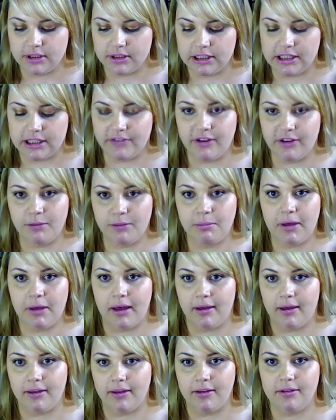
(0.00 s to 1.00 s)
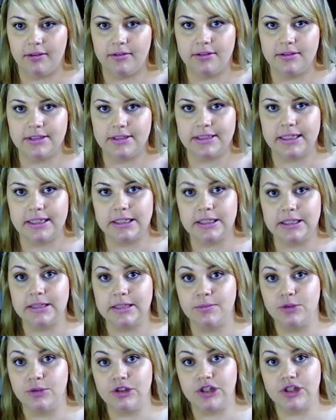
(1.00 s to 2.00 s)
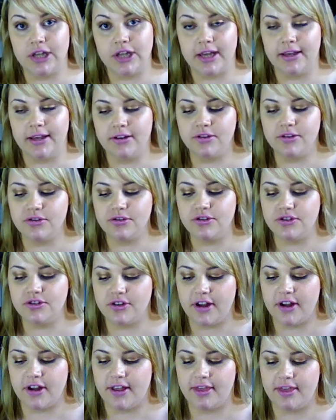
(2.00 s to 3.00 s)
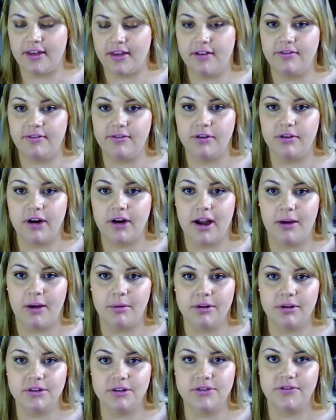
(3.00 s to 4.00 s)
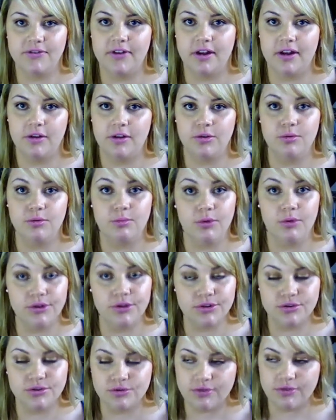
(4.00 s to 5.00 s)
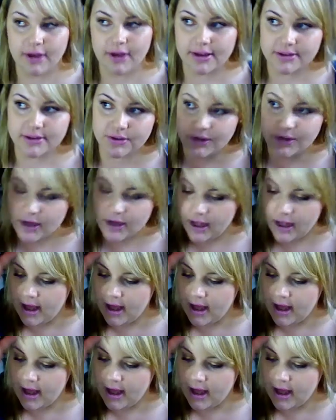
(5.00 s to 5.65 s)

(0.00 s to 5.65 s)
giving my skin some change, and therefore I wanted to find a new moisturizer.